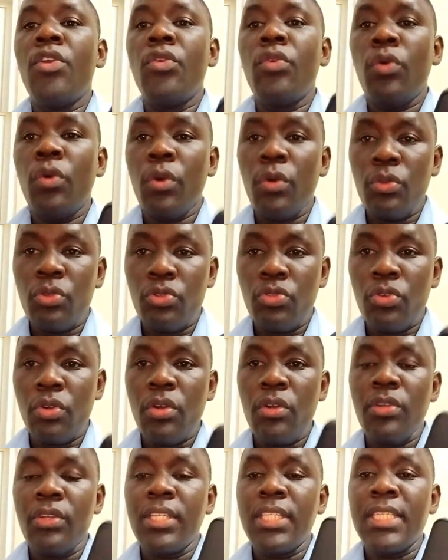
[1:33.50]
you
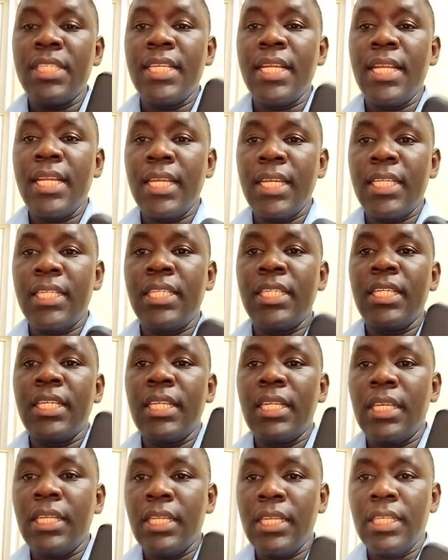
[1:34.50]
also select
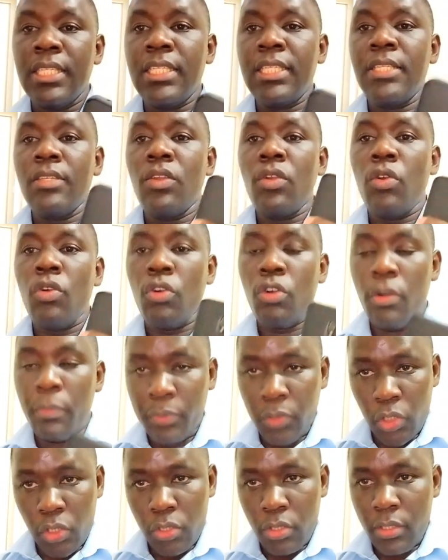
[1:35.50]
this
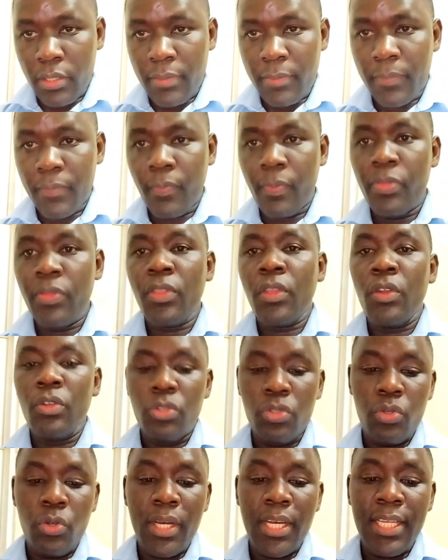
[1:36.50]
option.
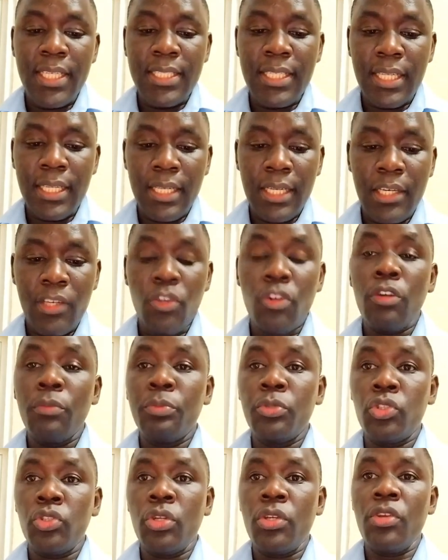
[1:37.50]
So the second
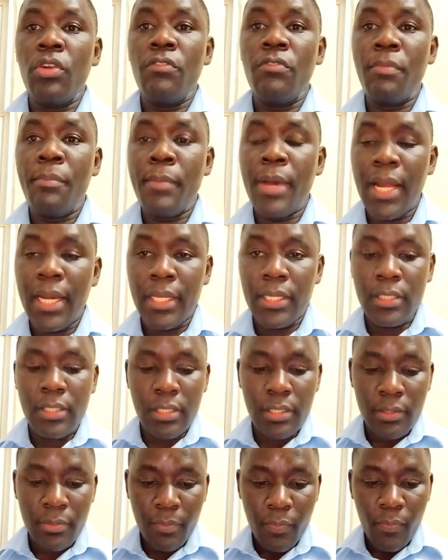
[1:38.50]
option of
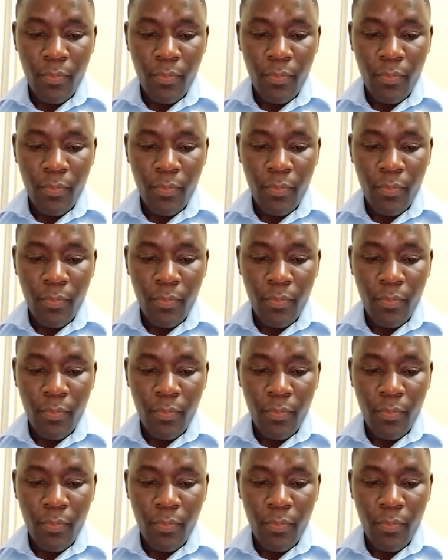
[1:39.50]
marriage